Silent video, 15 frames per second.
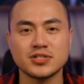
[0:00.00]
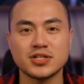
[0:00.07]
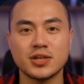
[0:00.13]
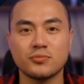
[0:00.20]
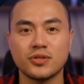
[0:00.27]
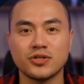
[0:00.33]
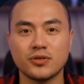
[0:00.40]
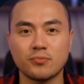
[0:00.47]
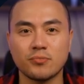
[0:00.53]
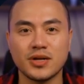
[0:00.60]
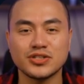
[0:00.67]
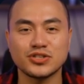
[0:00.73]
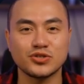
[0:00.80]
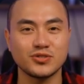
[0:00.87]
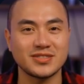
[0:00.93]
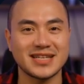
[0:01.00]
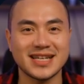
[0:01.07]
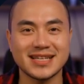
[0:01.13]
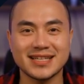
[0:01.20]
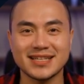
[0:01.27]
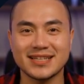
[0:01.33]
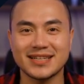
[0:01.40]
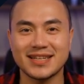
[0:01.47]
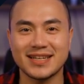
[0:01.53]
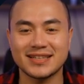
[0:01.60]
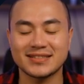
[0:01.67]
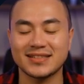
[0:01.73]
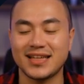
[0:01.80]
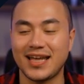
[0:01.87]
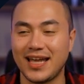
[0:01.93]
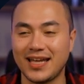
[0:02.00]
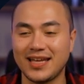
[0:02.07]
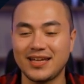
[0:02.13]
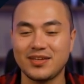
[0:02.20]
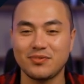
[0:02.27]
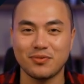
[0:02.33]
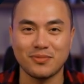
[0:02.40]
time you commit, you're telling Git, hey,